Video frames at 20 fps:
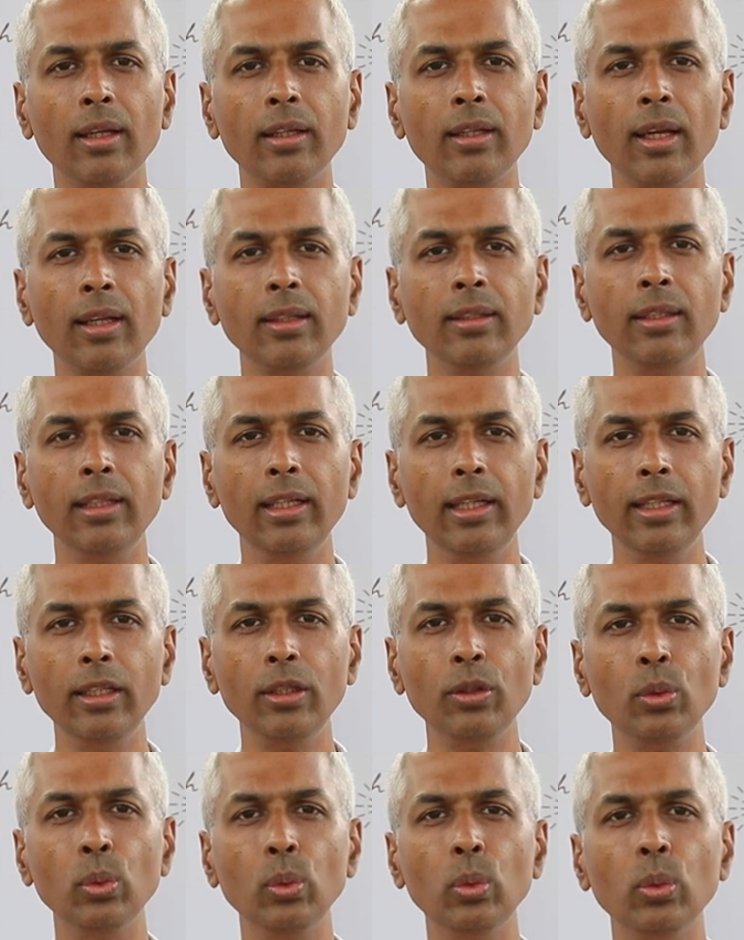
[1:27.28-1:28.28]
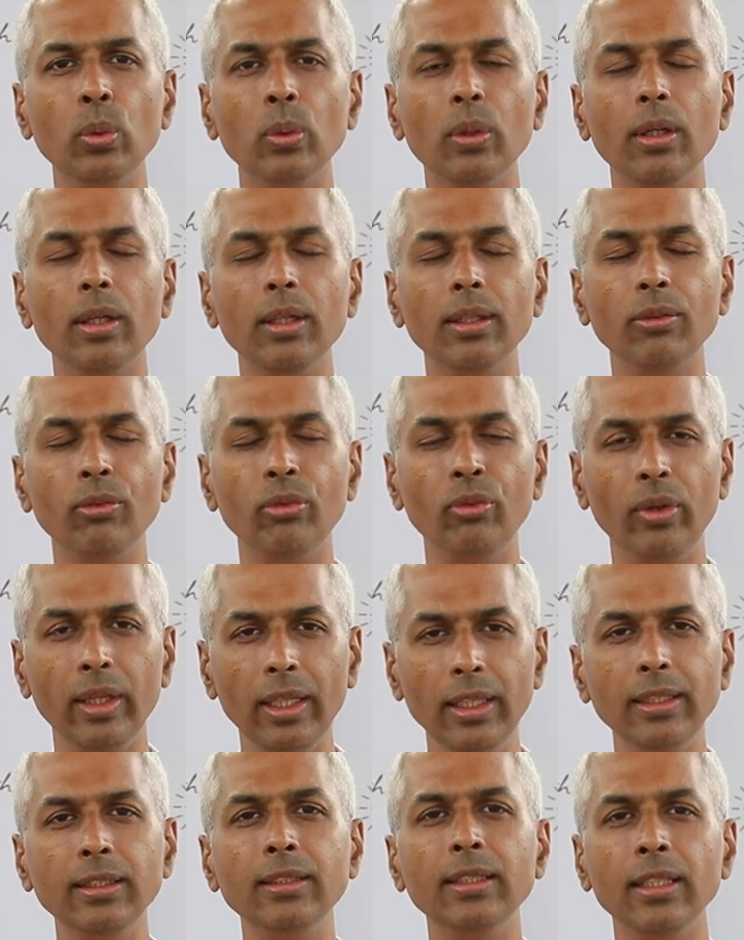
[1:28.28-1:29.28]
can lead to a
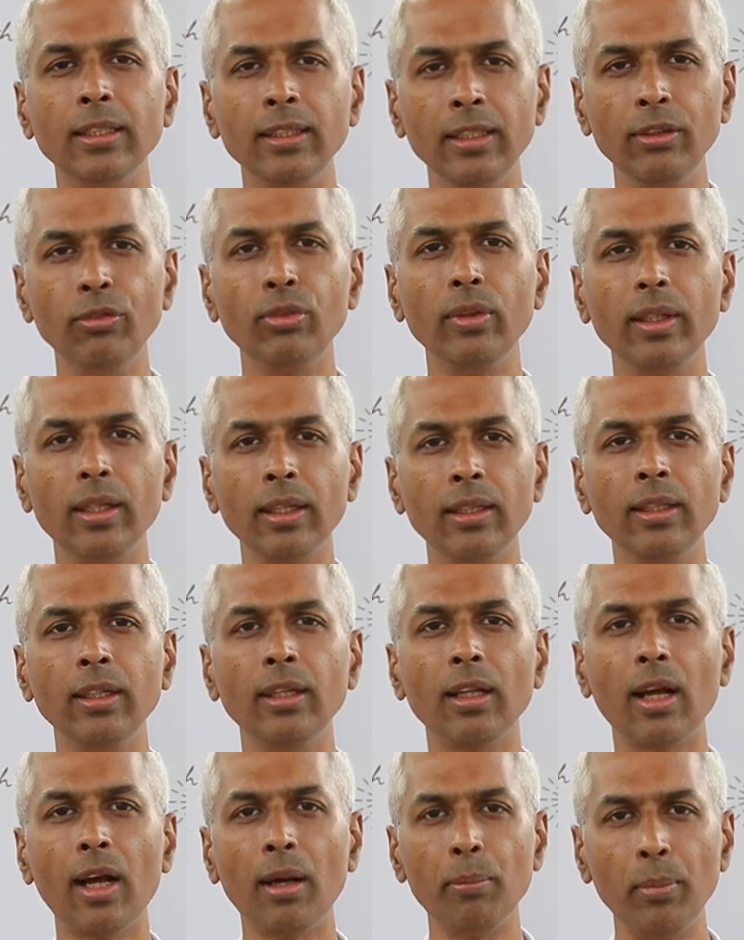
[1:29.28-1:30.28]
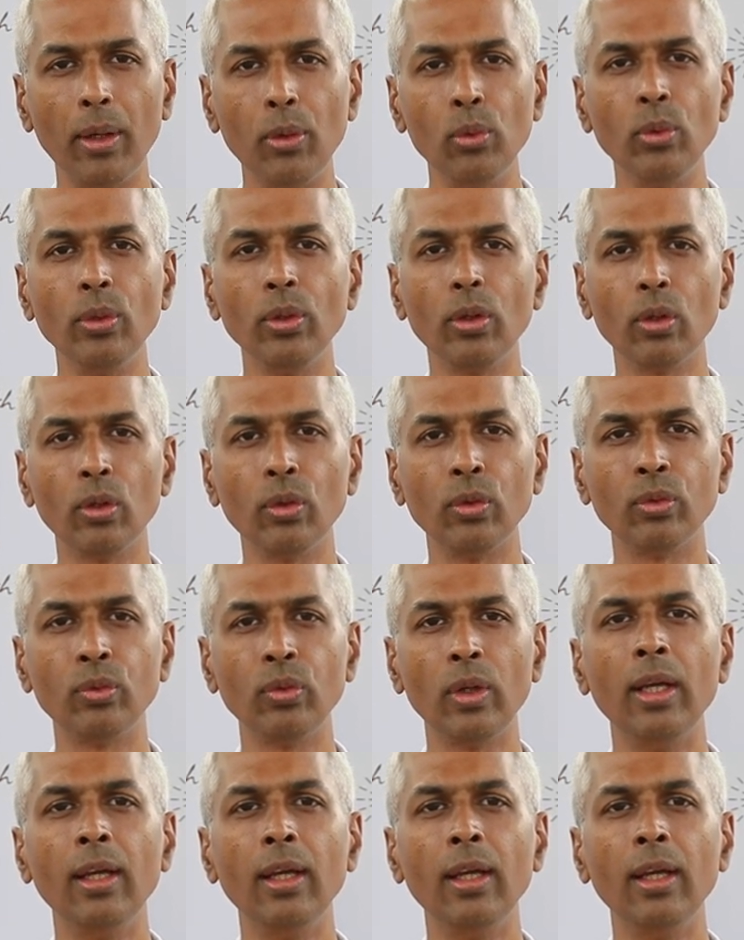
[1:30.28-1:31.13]
very significant amount of